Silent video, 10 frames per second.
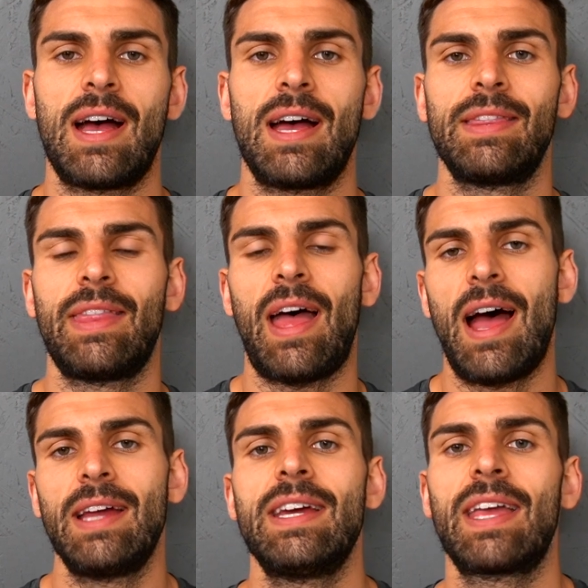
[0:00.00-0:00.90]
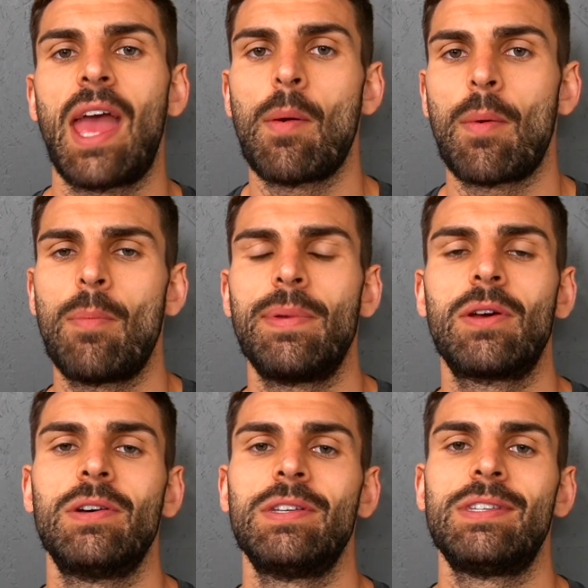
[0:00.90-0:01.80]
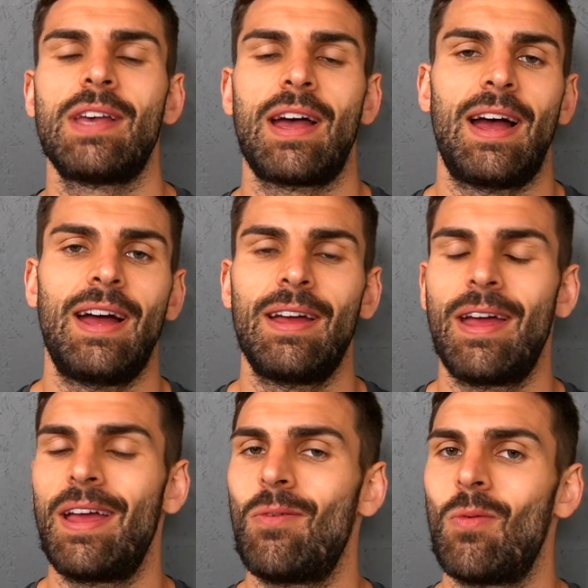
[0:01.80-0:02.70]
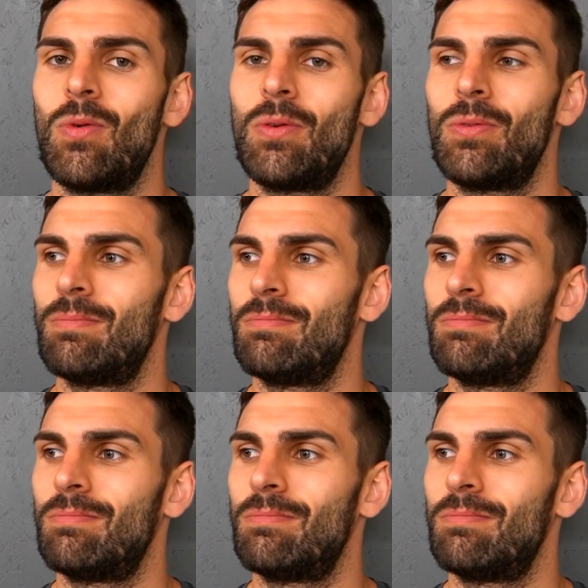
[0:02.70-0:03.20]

and the idea came about because I w